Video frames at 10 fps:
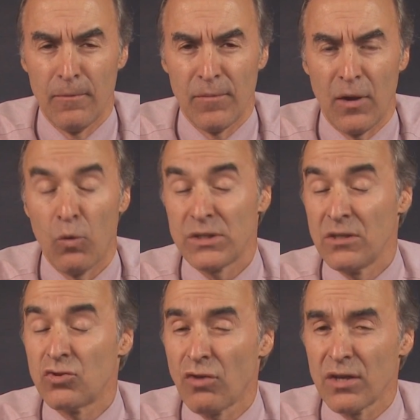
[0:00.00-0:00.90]
Now what's
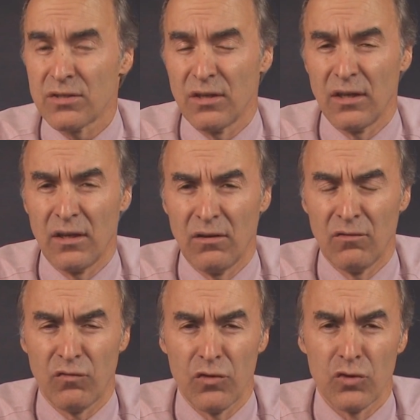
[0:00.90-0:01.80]
interesting,
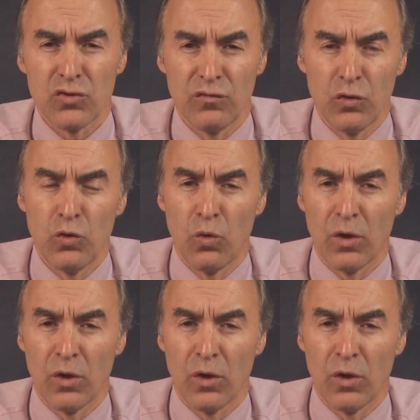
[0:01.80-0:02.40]
and for those of you who are